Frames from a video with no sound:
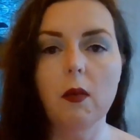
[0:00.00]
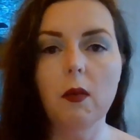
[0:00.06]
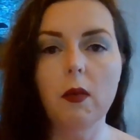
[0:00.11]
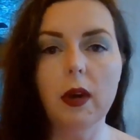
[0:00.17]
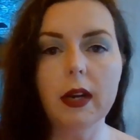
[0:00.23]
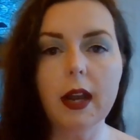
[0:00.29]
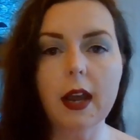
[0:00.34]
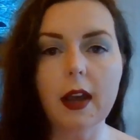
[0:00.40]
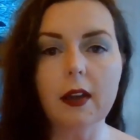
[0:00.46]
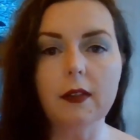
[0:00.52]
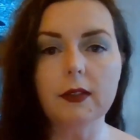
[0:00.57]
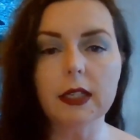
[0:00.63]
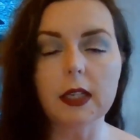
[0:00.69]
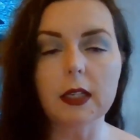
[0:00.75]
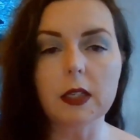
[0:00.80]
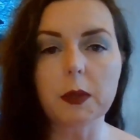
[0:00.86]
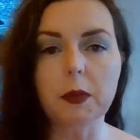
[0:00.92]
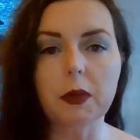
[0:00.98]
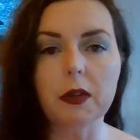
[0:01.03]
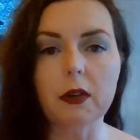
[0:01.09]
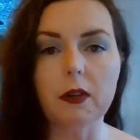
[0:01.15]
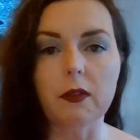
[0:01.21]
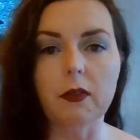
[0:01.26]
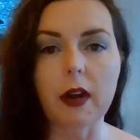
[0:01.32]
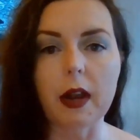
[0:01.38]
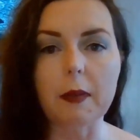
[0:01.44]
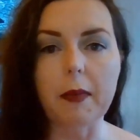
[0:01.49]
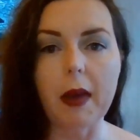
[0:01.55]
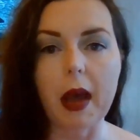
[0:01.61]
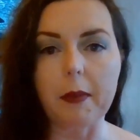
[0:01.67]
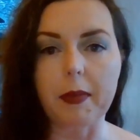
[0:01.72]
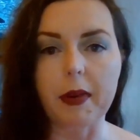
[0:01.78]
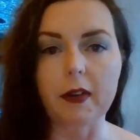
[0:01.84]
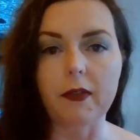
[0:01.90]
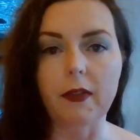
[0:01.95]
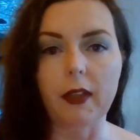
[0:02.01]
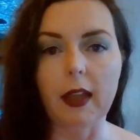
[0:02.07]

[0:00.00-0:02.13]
one half teaspoon of red pepper